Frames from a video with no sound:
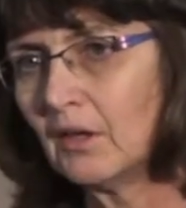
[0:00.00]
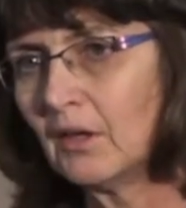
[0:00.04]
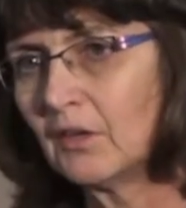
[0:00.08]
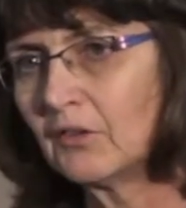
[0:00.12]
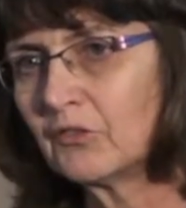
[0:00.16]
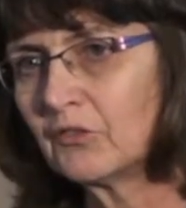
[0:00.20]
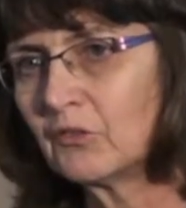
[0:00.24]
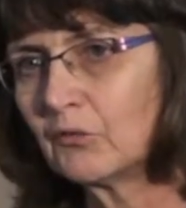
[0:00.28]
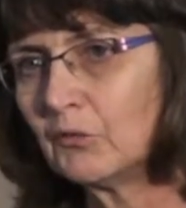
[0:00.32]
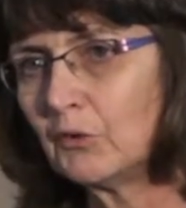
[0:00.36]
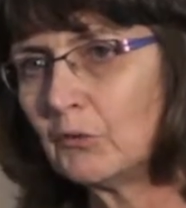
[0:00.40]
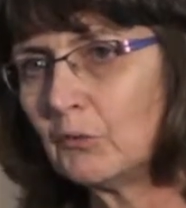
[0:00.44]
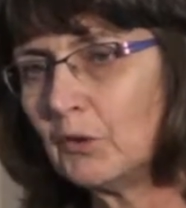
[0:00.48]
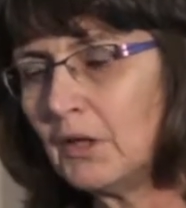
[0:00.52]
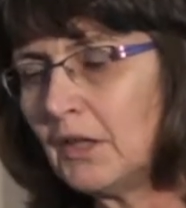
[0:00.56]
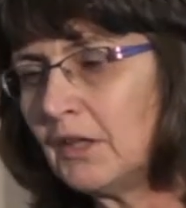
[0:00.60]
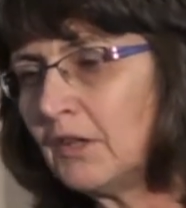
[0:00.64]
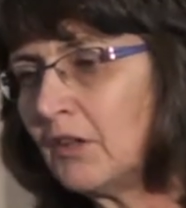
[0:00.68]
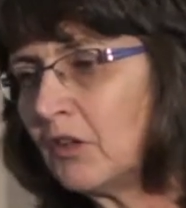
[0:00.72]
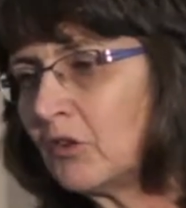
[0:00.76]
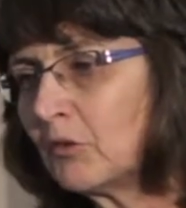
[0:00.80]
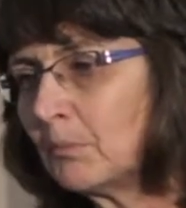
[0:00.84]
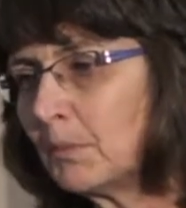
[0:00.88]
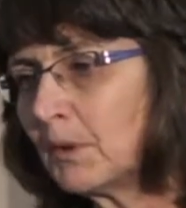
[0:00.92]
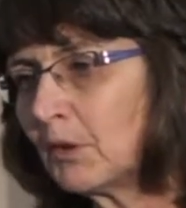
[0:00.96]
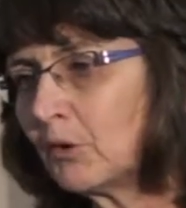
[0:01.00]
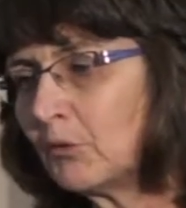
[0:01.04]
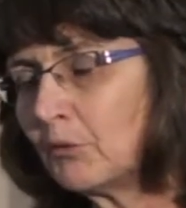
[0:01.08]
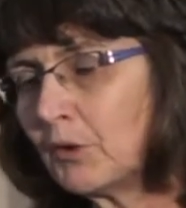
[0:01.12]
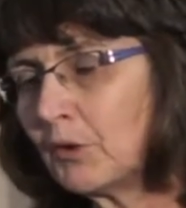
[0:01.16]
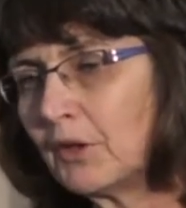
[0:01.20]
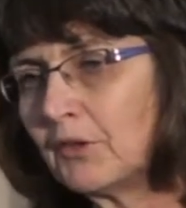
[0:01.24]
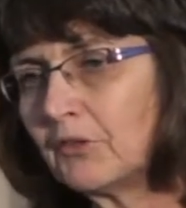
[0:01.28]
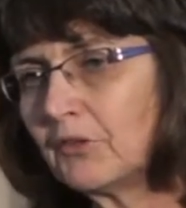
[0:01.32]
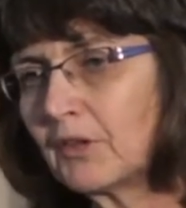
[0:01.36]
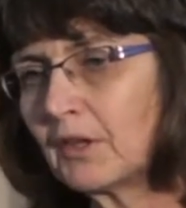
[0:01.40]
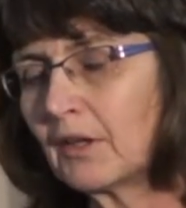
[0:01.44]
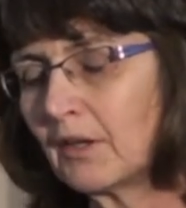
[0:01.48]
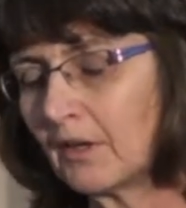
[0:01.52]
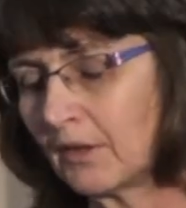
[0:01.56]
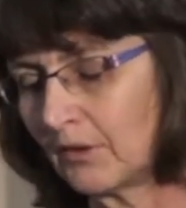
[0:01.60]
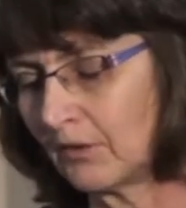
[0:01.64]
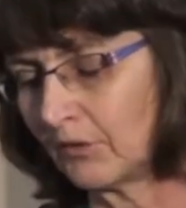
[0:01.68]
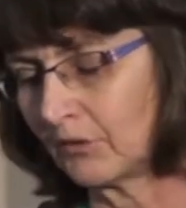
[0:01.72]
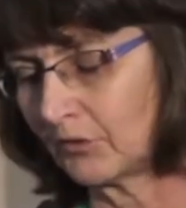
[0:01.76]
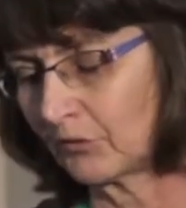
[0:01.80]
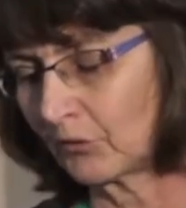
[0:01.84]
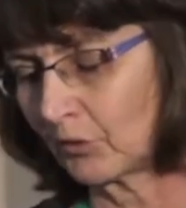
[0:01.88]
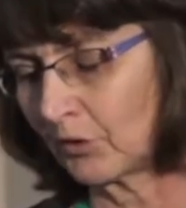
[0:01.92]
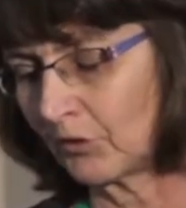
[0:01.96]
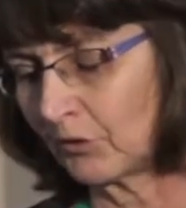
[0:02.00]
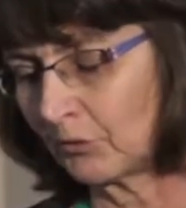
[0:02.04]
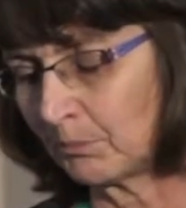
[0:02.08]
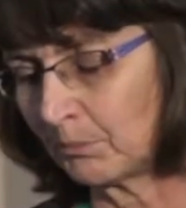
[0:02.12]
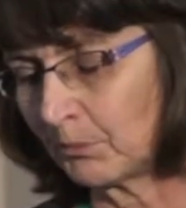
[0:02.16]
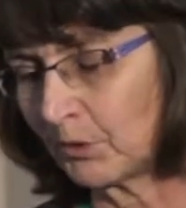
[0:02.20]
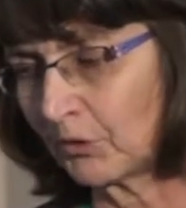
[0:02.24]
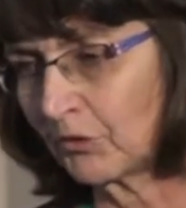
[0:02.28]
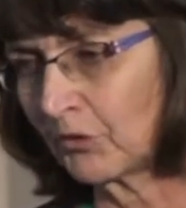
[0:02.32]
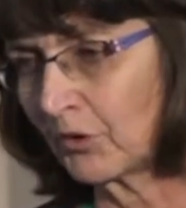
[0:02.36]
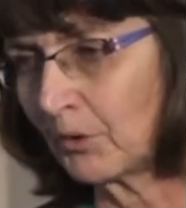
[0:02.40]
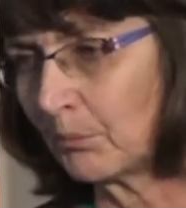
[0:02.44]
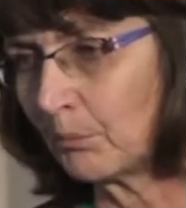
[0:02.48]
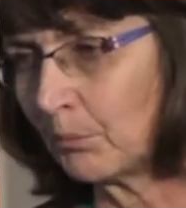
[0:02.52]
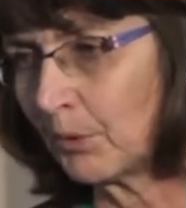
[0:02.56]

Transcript: So we really need to be addressing this transmission and